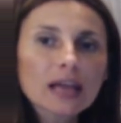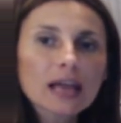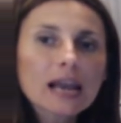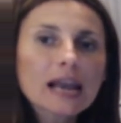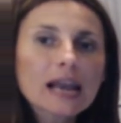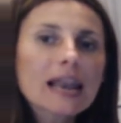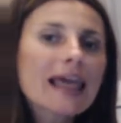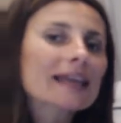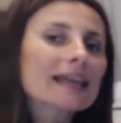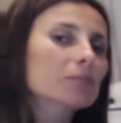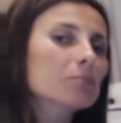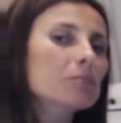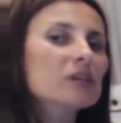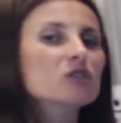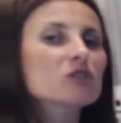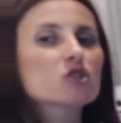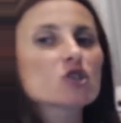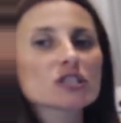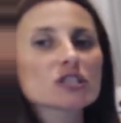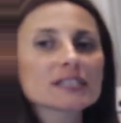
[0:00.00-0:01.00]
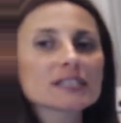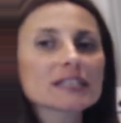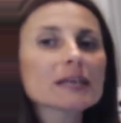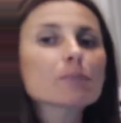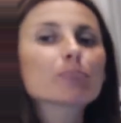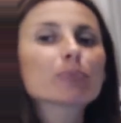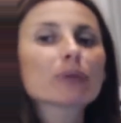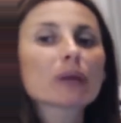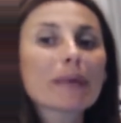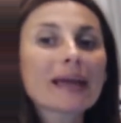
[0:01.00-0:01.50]
Let me just
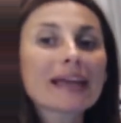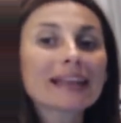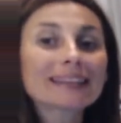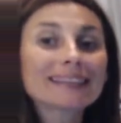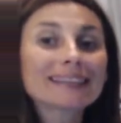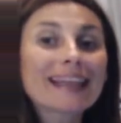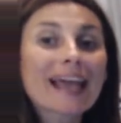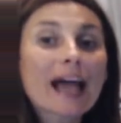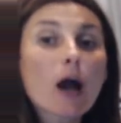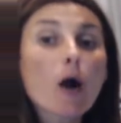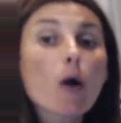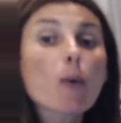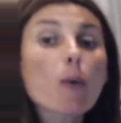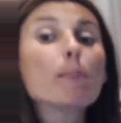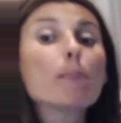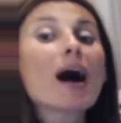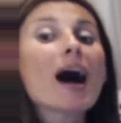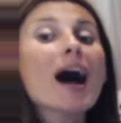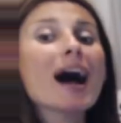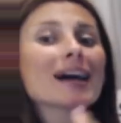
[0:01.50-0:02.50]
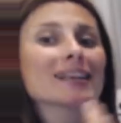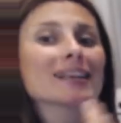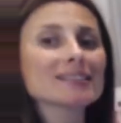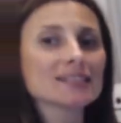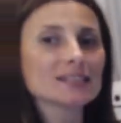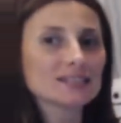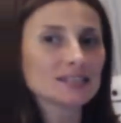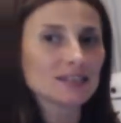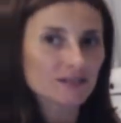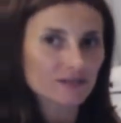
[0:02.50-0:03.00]
implement now
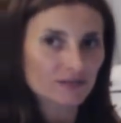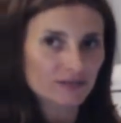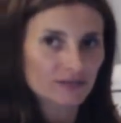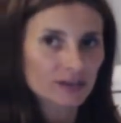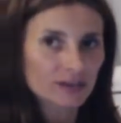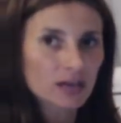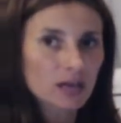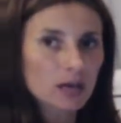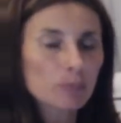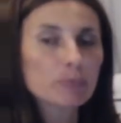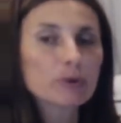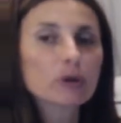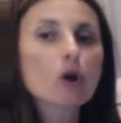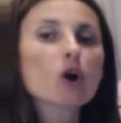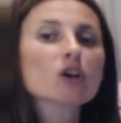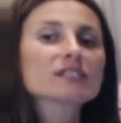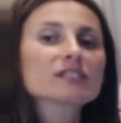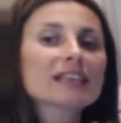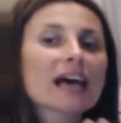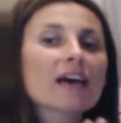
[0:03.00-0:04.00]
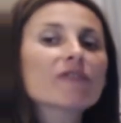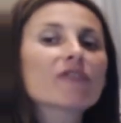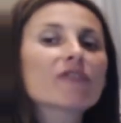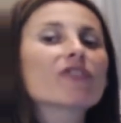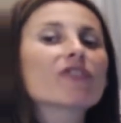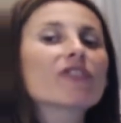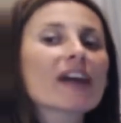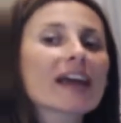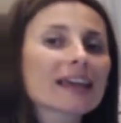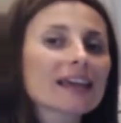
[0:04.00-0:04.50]
positive because I've
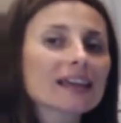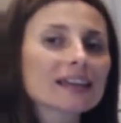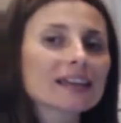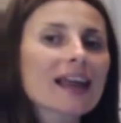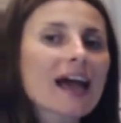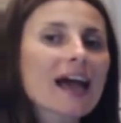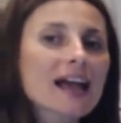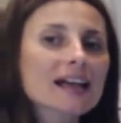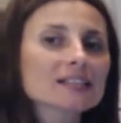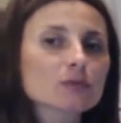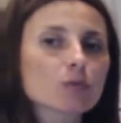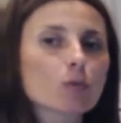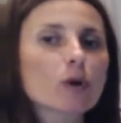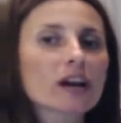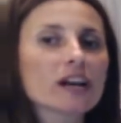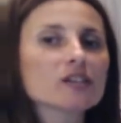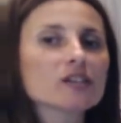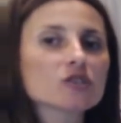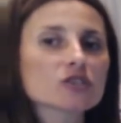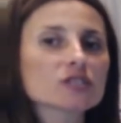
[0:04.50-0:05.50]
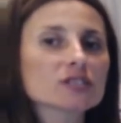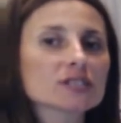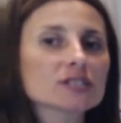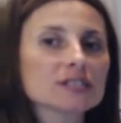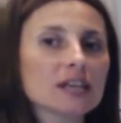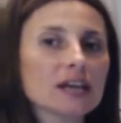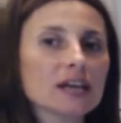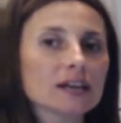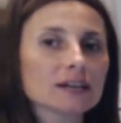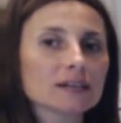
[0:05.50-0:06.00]
recognized what I just
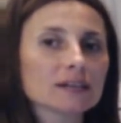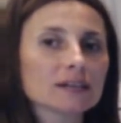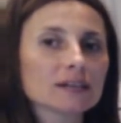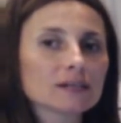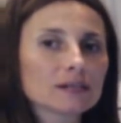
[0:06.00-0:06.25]
did.